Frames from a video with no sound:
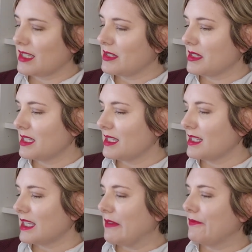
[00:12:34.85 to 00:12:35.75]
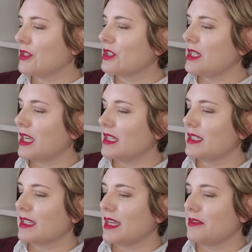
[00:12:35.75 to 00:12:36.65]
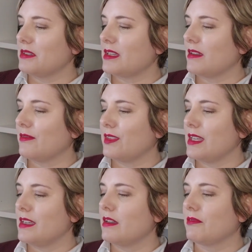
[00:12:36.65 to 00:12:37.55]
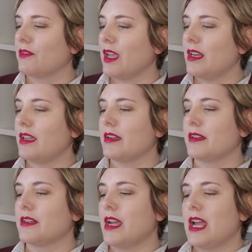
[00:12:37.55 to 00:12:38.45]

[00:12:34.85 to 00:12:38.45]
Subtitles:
So this is a first-hand account of the Rainier